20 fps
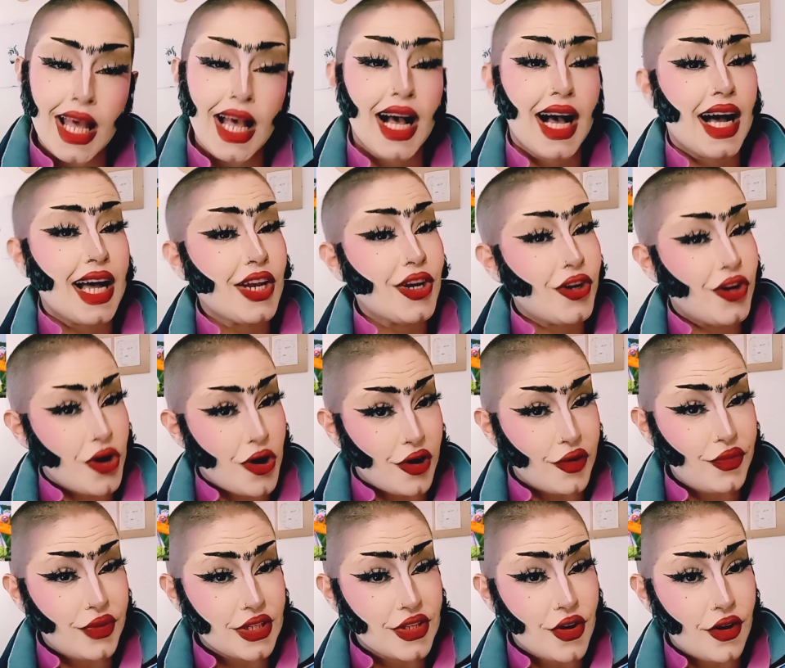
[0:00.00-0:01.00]
I don't know
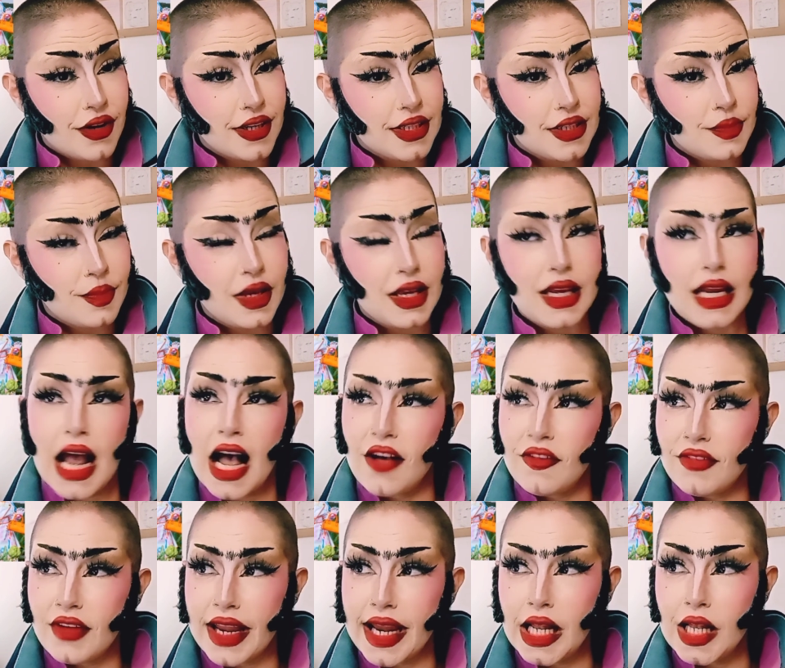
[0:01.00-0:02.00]
if it's going to be
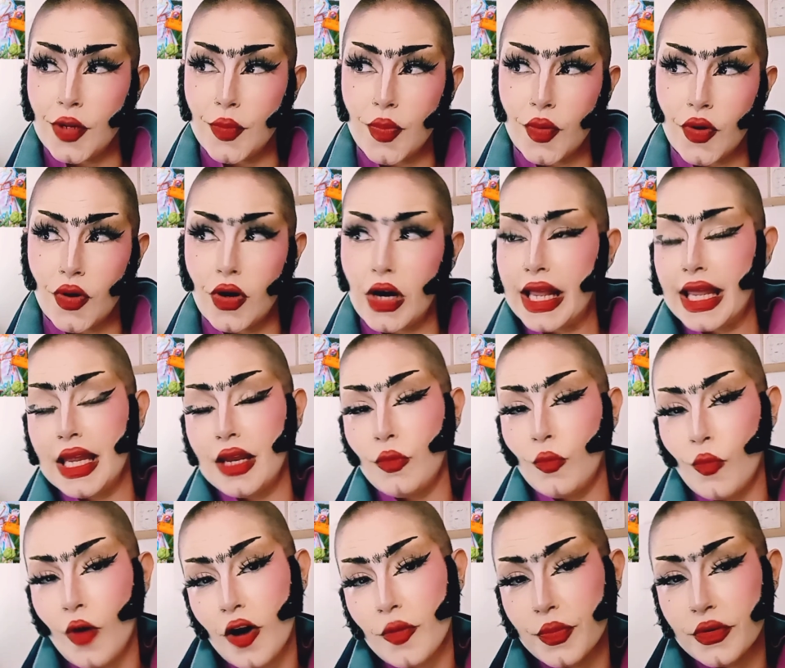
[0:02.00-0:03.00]
available in
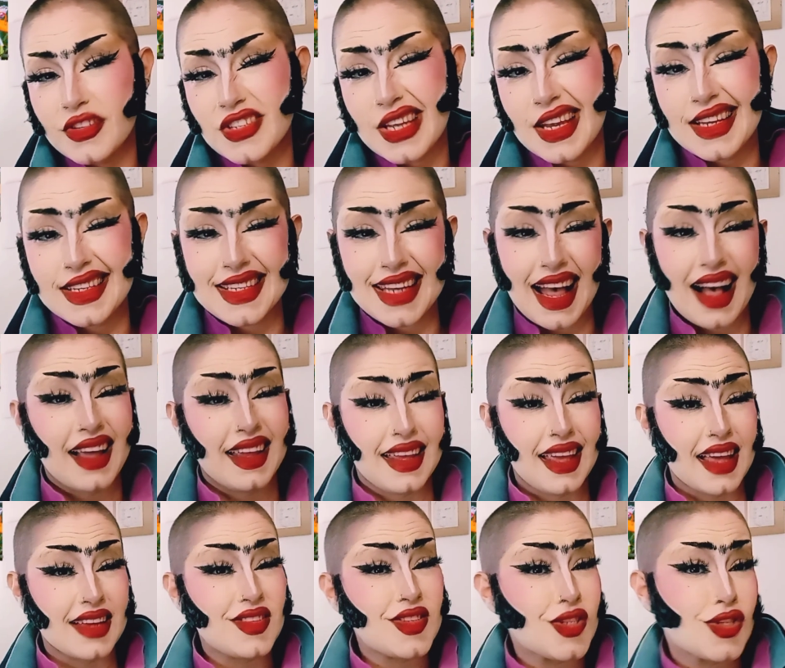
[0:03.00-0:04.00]
WOWPresents. I
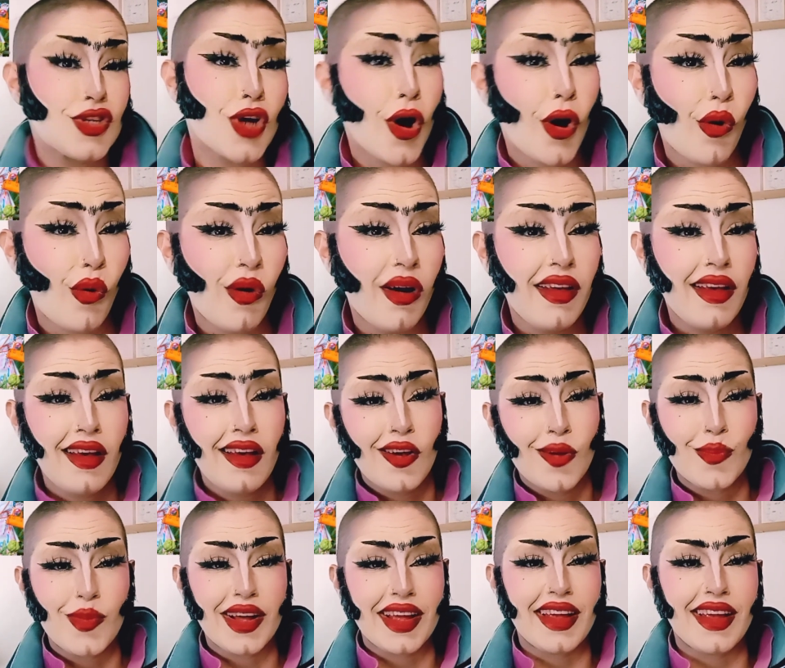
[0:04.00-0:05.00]
guess so,
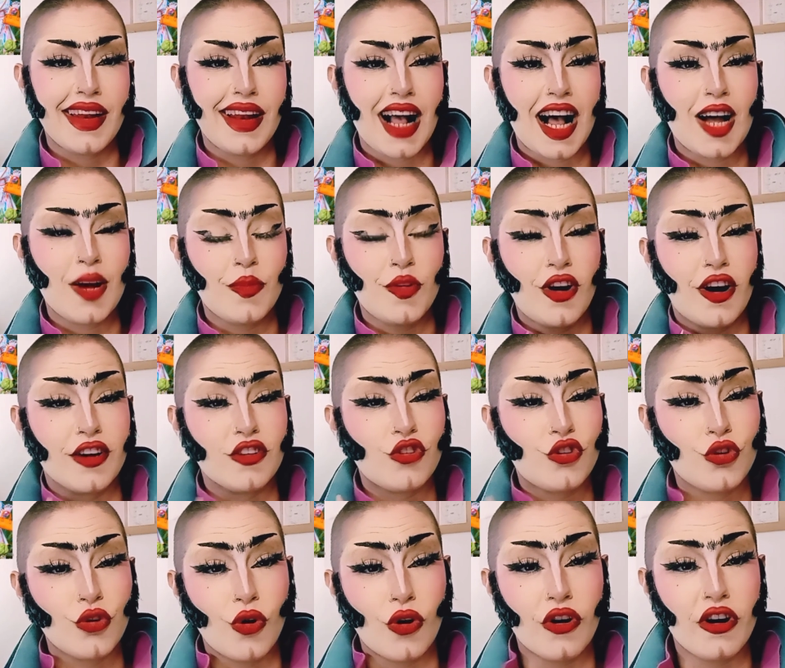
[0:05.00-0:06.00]
but I'm not
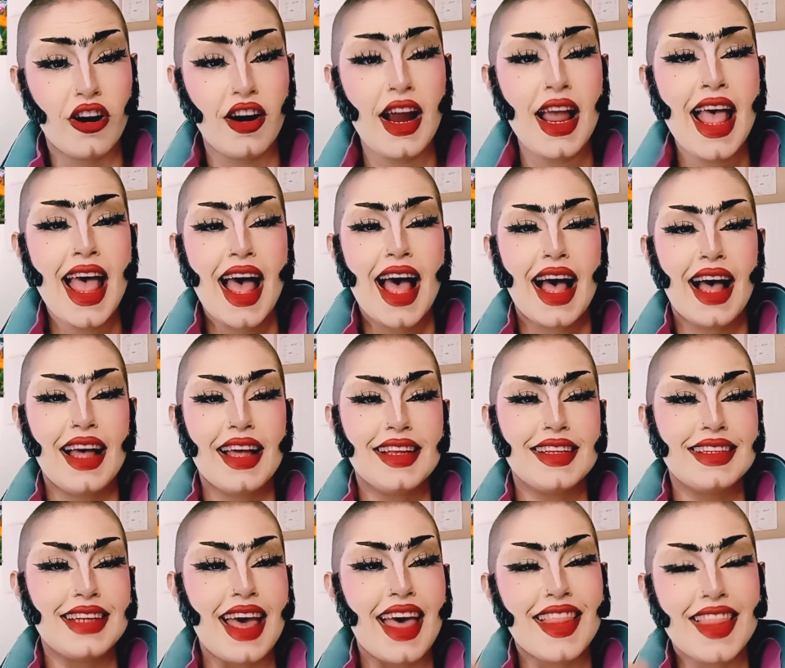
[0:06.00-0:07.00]
sure.
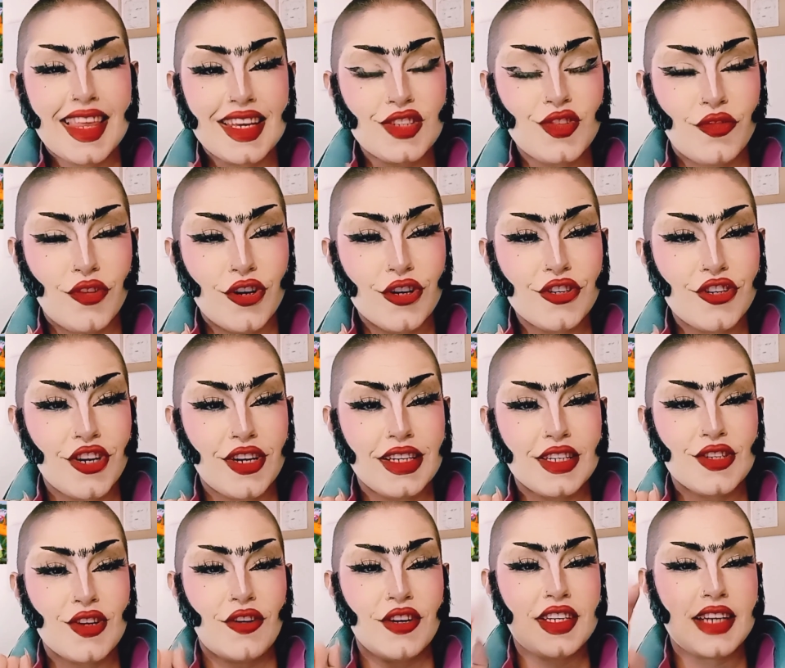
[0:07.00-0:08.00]
And this version is
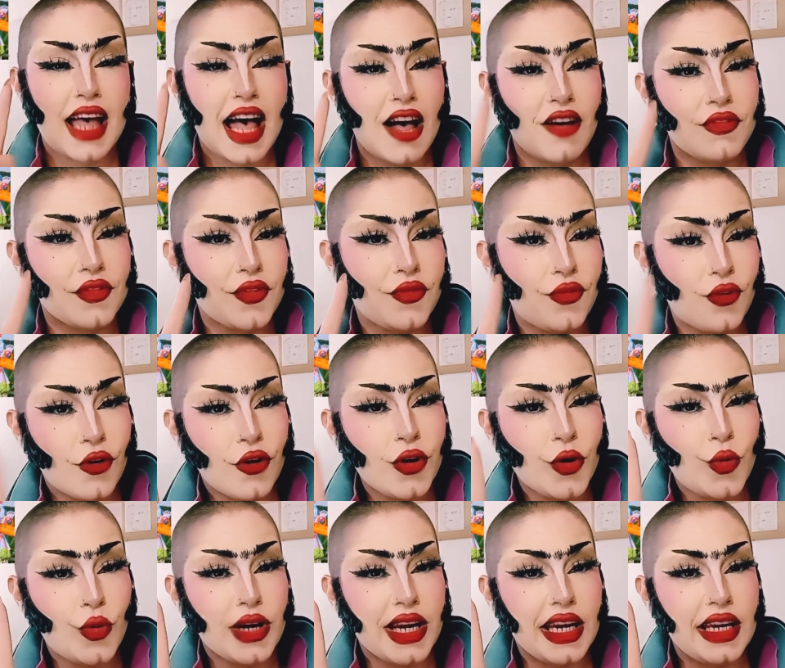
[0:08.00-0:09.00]
going to have 4
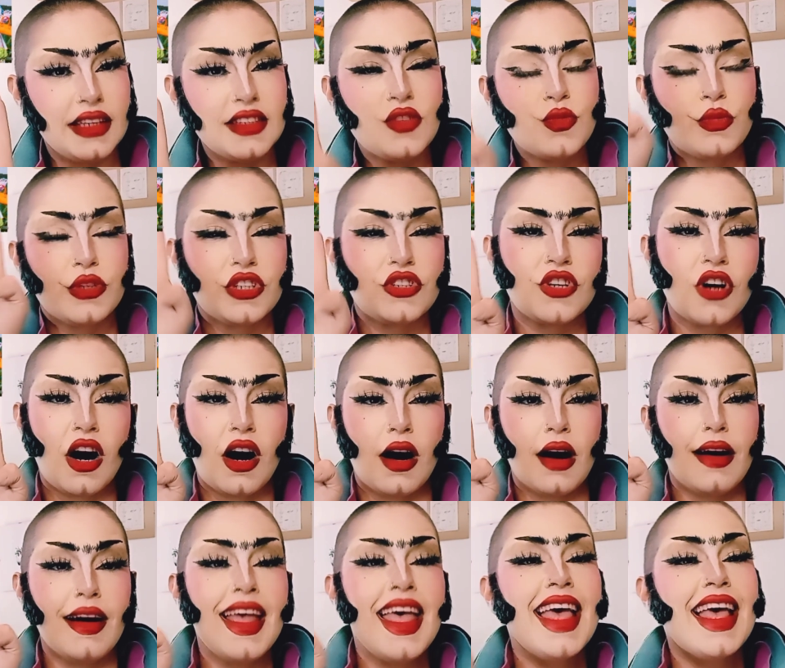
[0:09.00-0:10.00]
queens, which
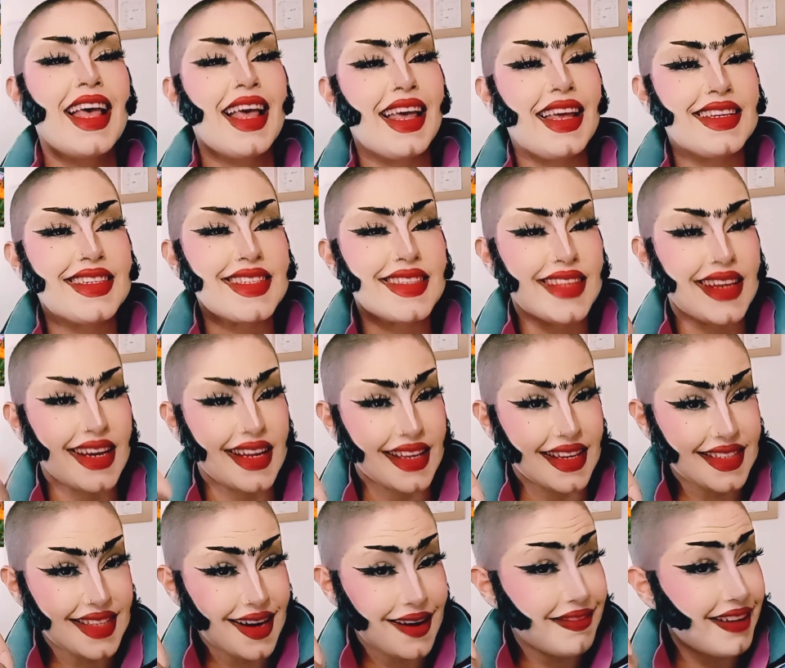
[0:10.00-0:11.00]
are Estrella
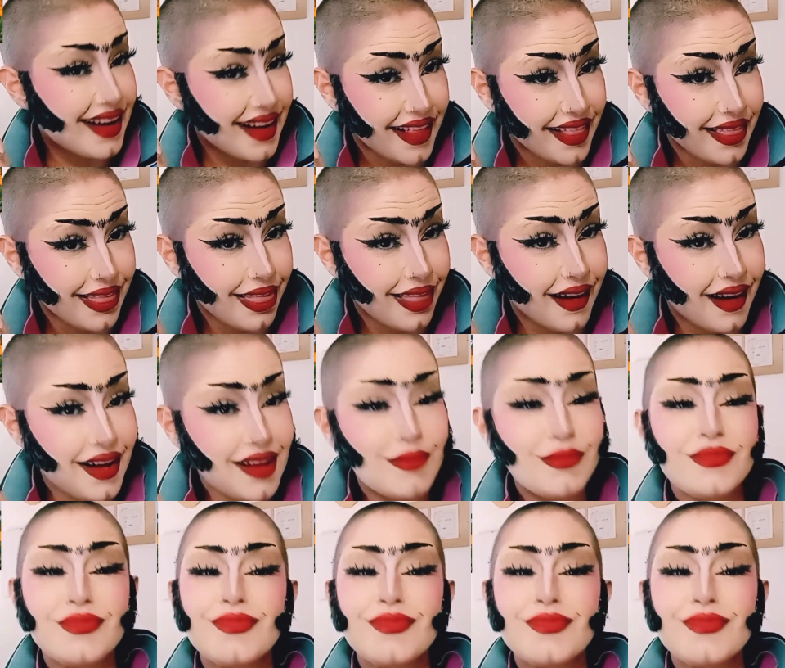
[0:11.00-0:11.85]
Xtravaganza,